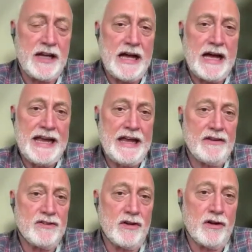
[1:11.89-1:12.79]
Uh,
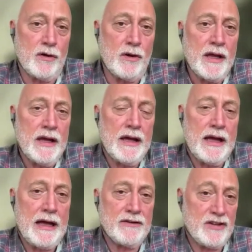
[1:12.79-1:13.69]
and so,
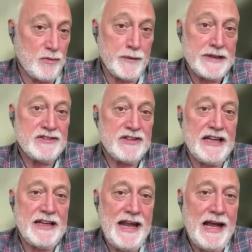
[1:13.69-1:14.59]
uh, since we released
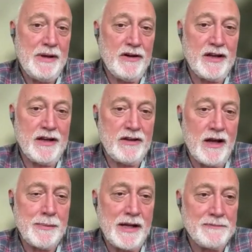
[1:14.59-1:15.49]
again today, I'm here to
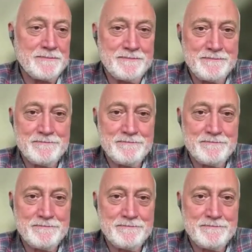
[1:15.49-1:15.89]
talk about it.